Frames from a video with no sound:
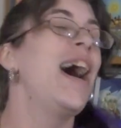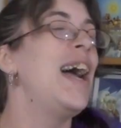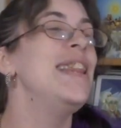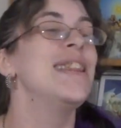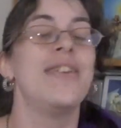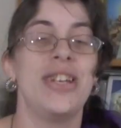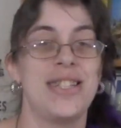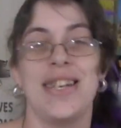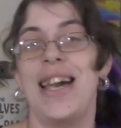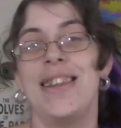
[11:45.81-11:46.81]
I love
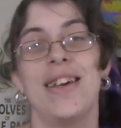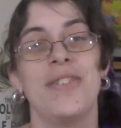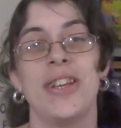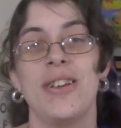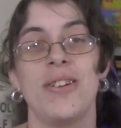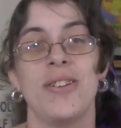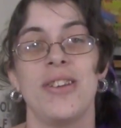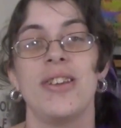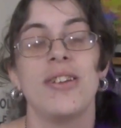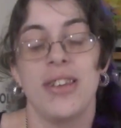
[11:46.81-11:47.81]
it. I love the
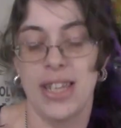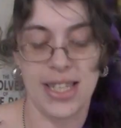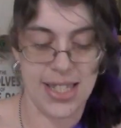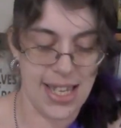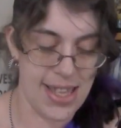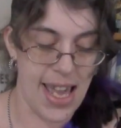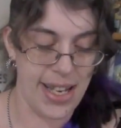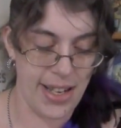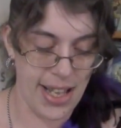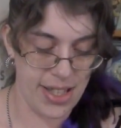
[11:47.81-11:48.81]
little things like that
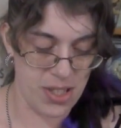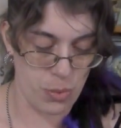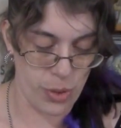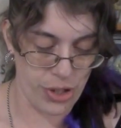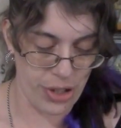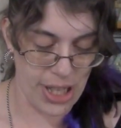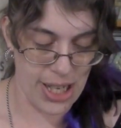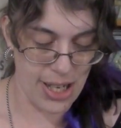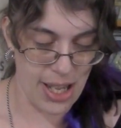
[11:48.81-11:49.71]
in Alice in Wonderland.